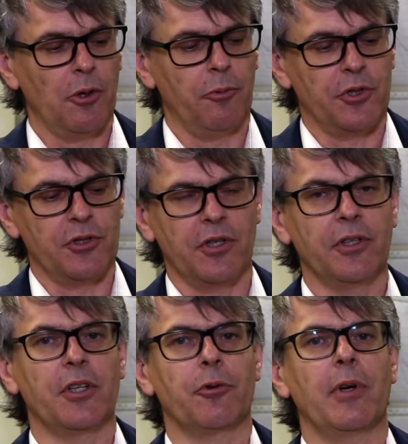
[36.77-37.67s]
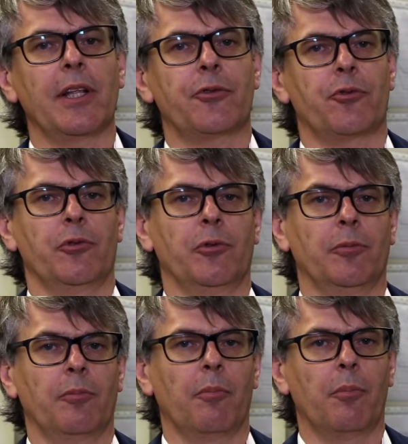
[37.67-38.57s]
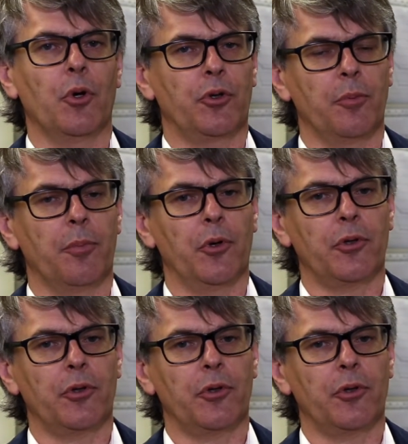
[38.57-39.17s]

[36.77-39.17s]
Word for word: which is integrated through board-to-board